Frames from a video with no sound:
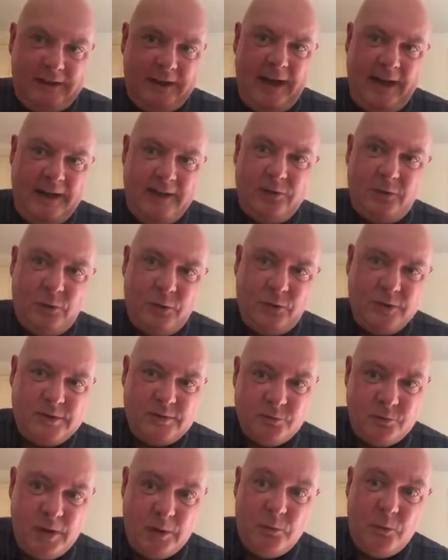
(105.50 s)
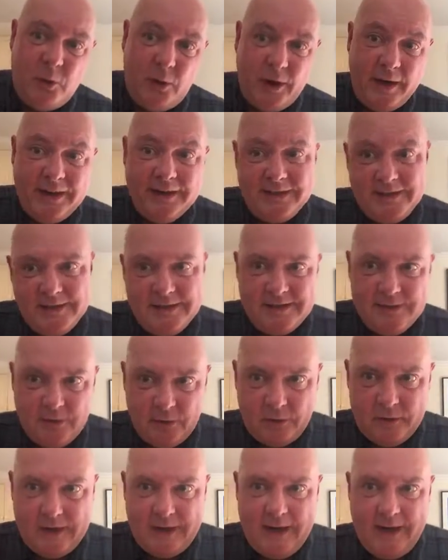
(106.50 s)
and of course, red wine does
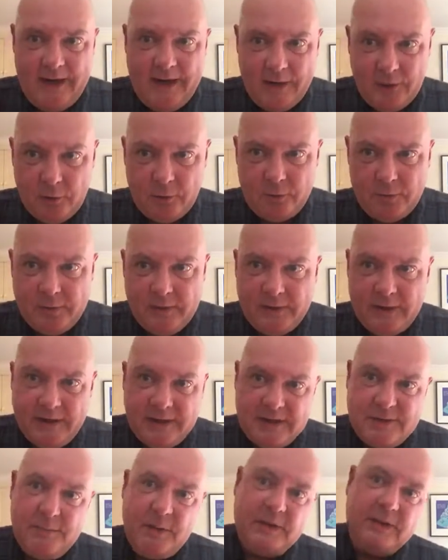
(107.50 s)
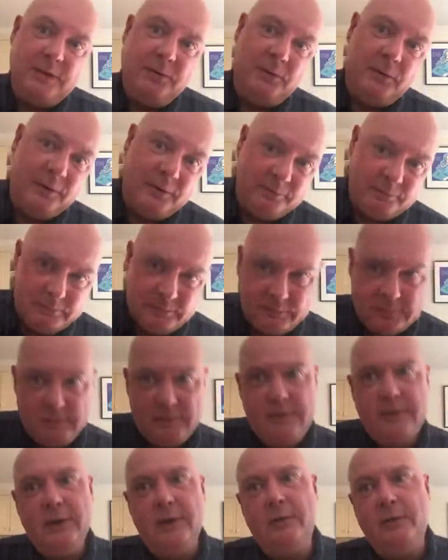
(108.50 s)
not help. And especially when I
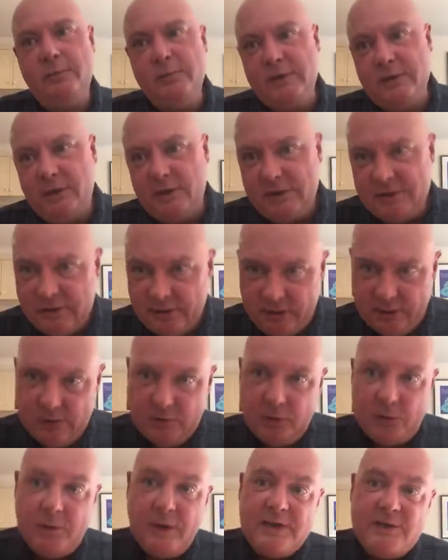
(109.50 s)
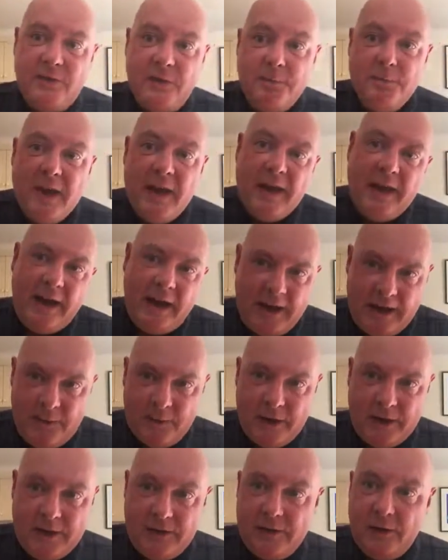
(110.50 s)
go from side to side and all the rest of it.
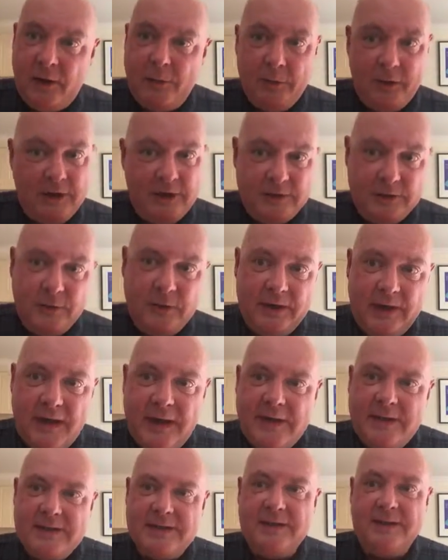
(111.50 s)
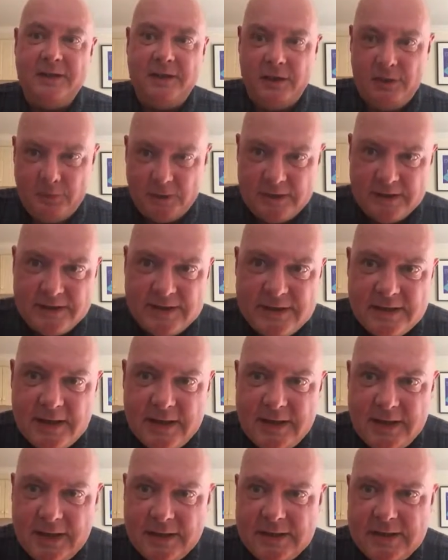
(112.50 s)
Anyway, I'm only doing that because I don't know what to
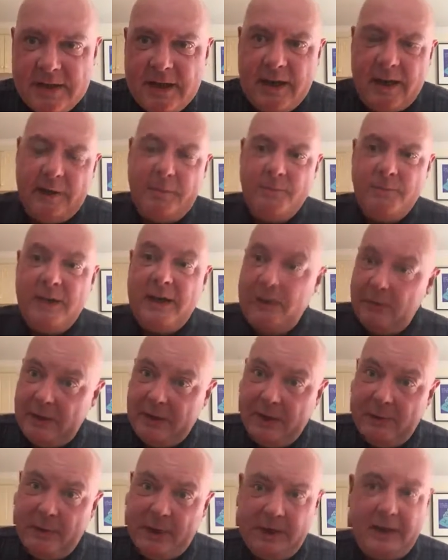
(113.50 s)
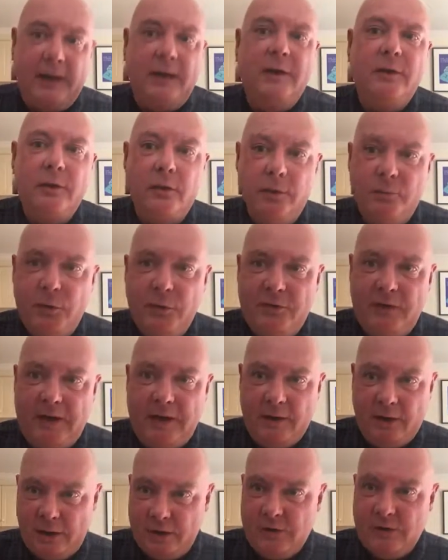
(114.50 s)
say next. Here we go. Okay, the
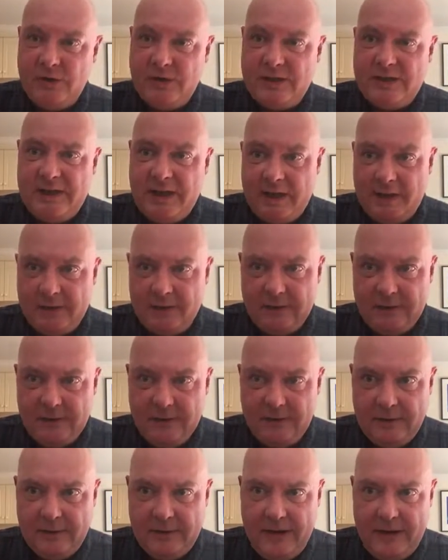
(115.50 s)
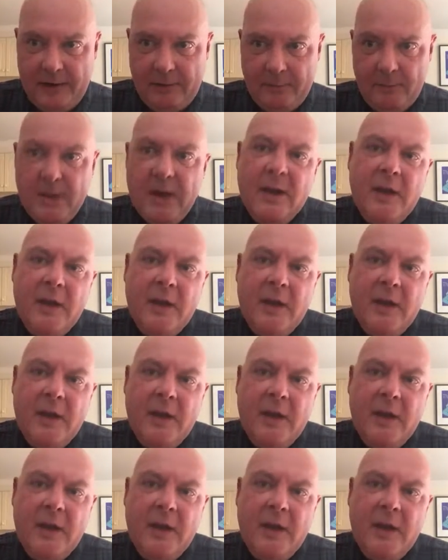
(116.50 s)
movie. I choose to start now.